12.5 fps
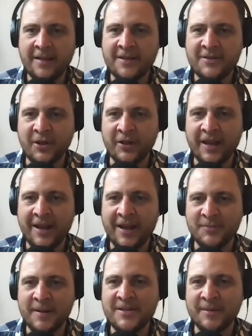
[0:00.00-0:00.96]
that's certainly
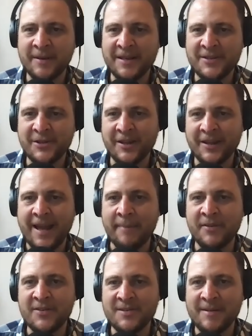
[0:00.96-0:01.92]
how it's meant to be, isn't it? The
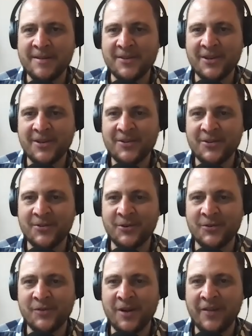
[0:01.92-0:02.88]
captains are meant to
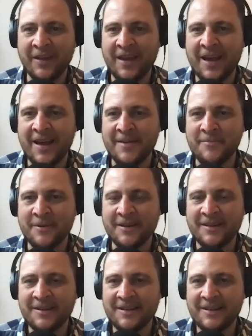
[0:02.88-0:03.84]
sort of run the game,
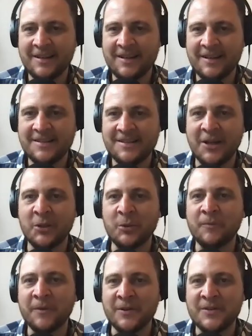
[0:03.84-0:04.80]
but it
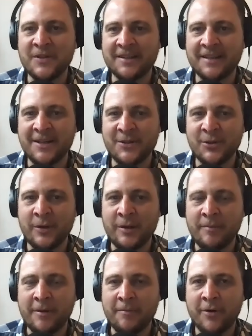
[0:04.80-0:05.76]
seldom feels like they
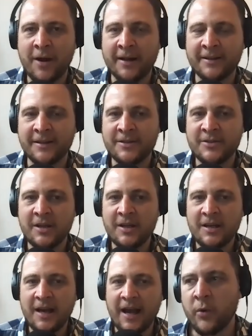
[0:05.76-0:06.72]
do in practice.
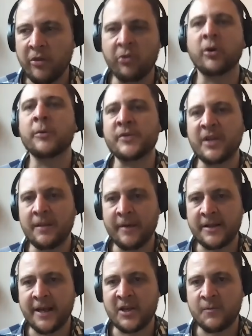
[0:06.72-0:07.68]
We thought it was going
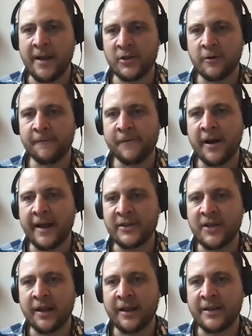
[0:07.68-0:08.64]
to be a test match on
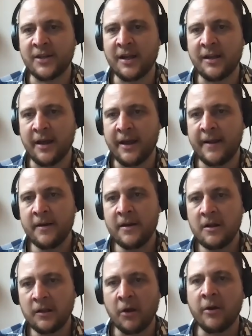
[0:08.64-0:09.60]
Friday, Saturday, Sunday.
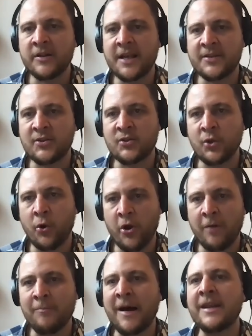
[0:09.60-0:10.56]
Lawrence has a
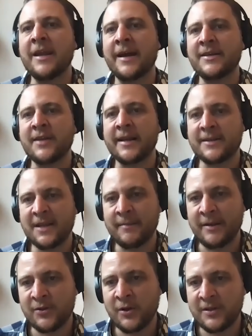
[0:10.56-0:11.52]
story on Monday saying it's
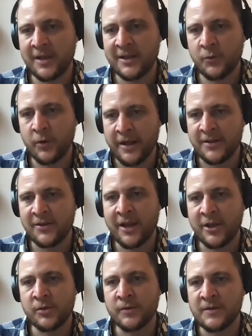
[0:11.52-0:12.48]
going to be 2 T20
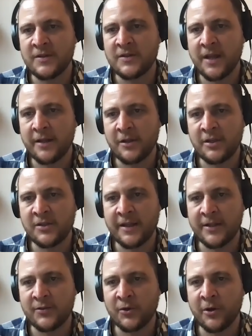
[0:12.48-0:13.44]
internationals instead. Did you
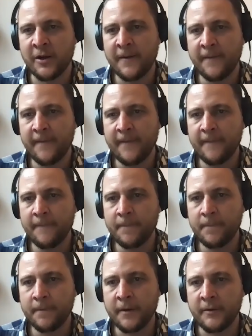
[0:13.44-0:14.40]
see that story?
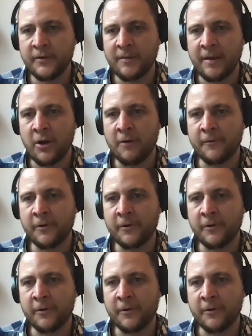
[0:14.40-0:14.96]
That it's going to be an